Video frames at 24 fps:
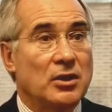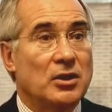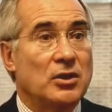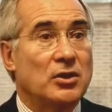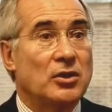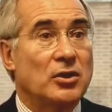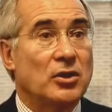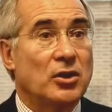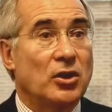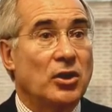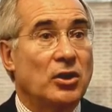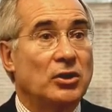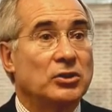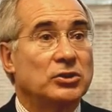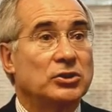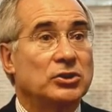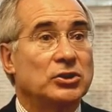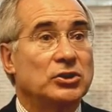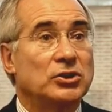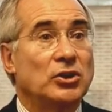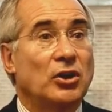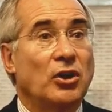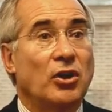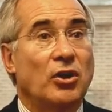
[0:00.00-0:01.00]
The
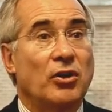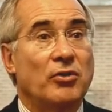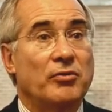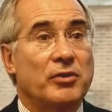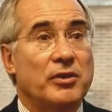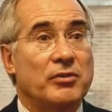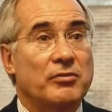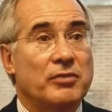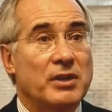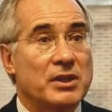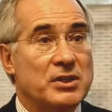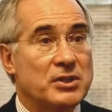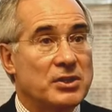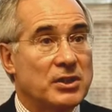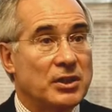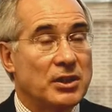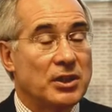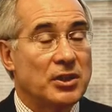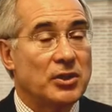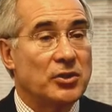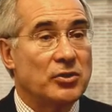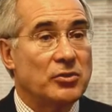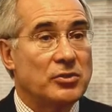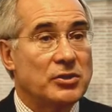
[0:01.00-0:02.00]
costs of investing
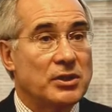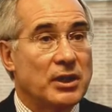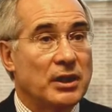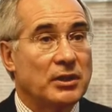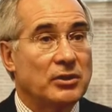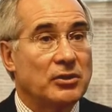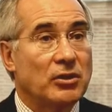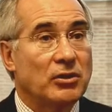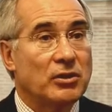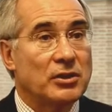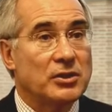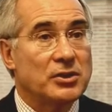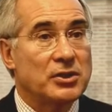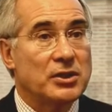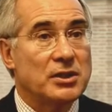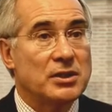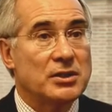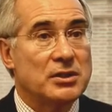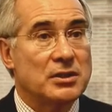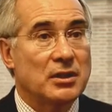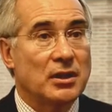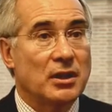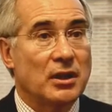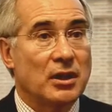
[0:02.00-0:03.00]
in new
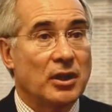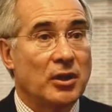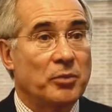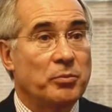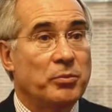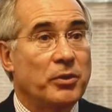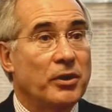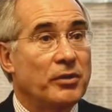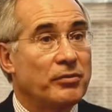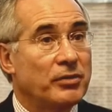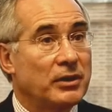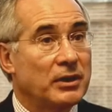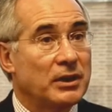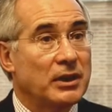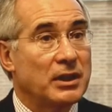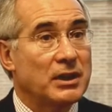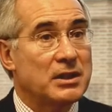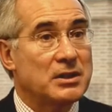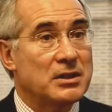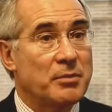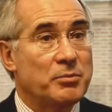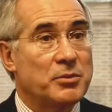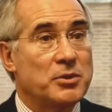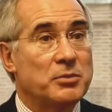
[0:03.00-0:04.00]
technologies are perfectly
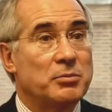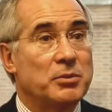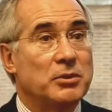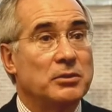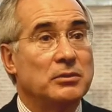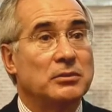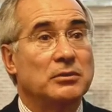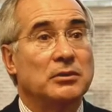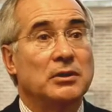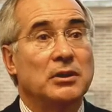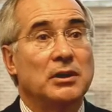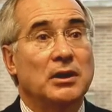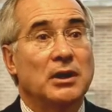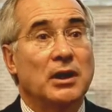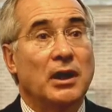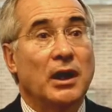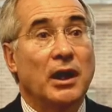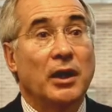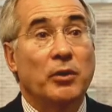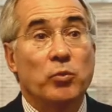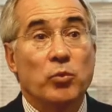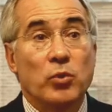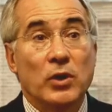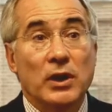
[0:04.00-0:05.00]
acceptable
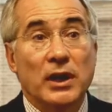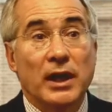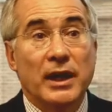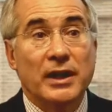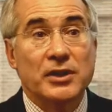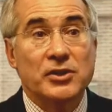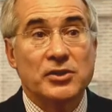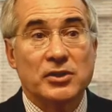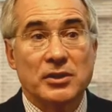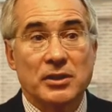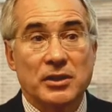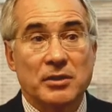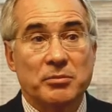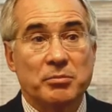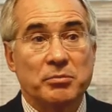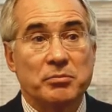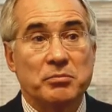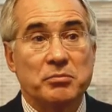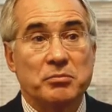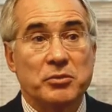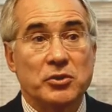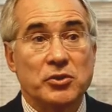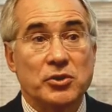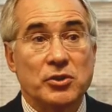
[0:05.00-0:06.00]
and will actually
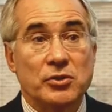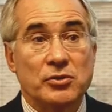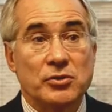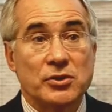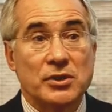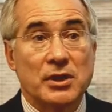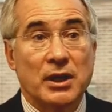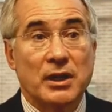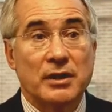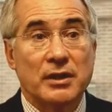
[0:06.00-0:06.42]
produce, I